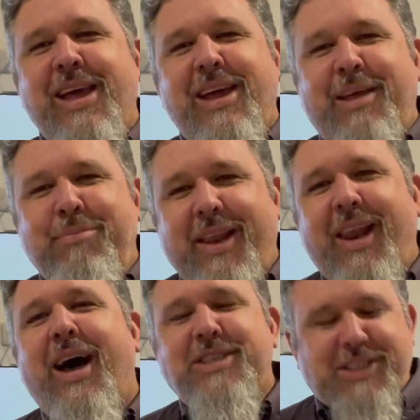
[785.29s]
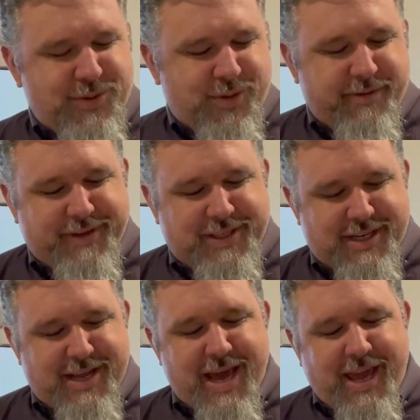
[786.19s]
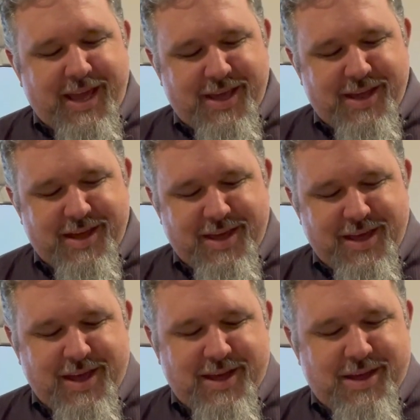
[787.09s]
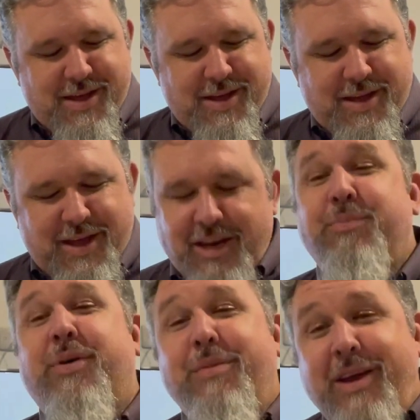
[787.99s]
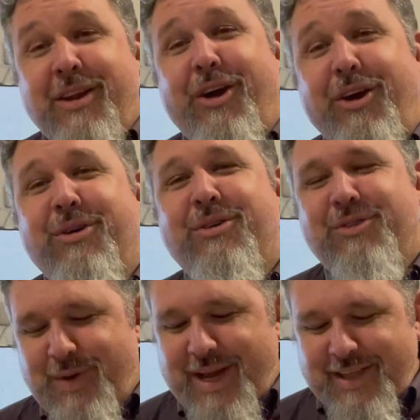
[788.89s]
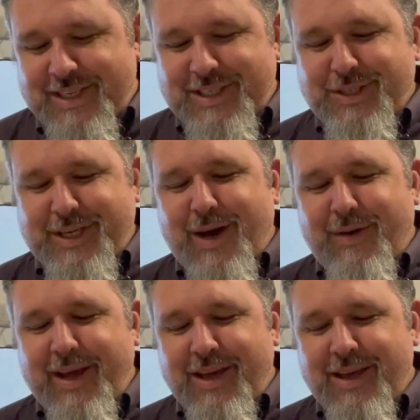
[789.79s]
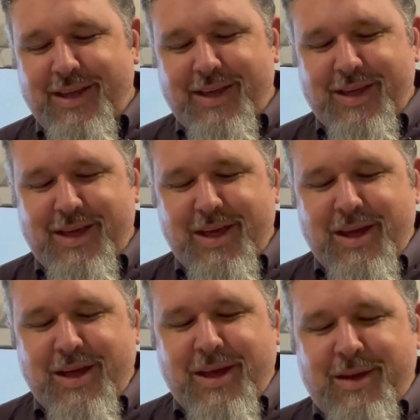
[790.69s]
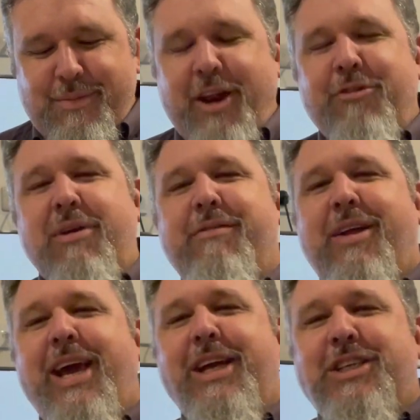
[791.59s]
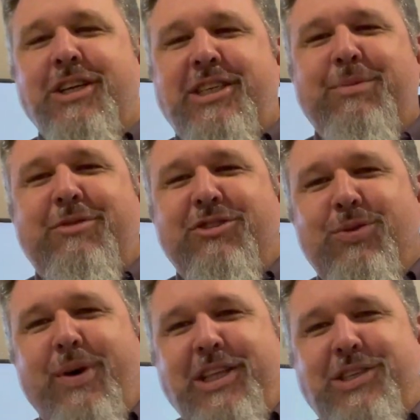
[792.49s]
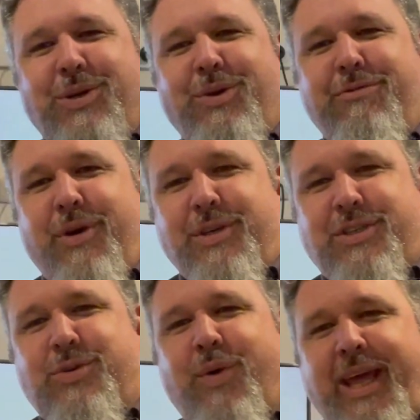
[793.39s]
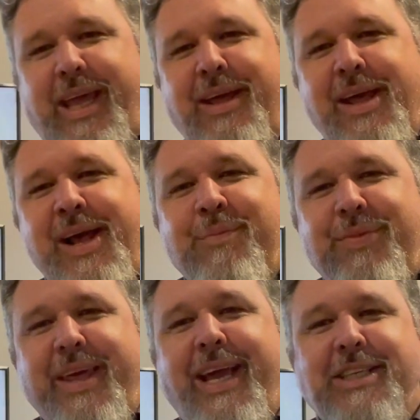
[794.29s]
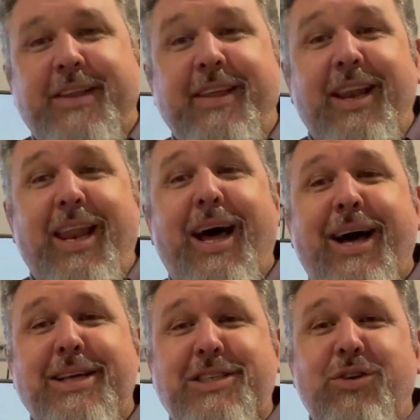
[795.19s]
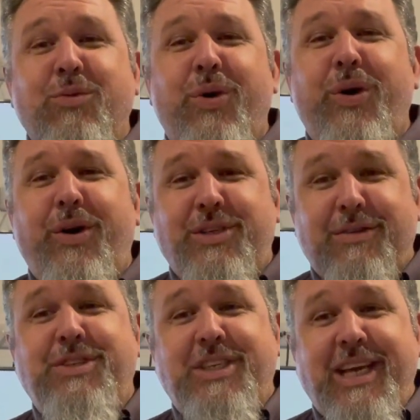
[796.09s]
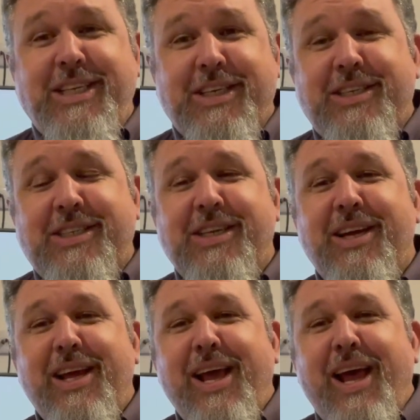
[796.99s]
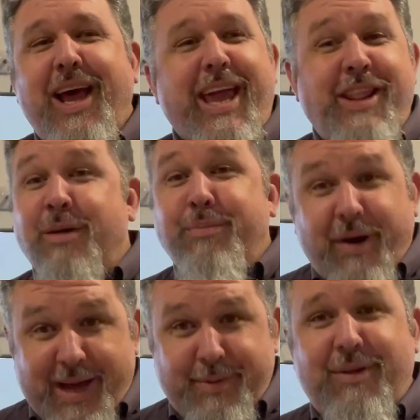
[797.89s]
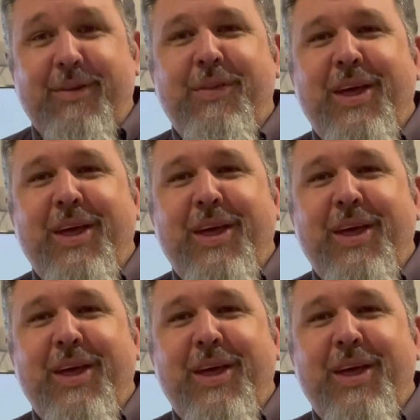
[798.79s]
And the last thought for today, and you probably know where this is going, but in Revelation chapter 22, verse 20, these are the last words of Jesus in the Bible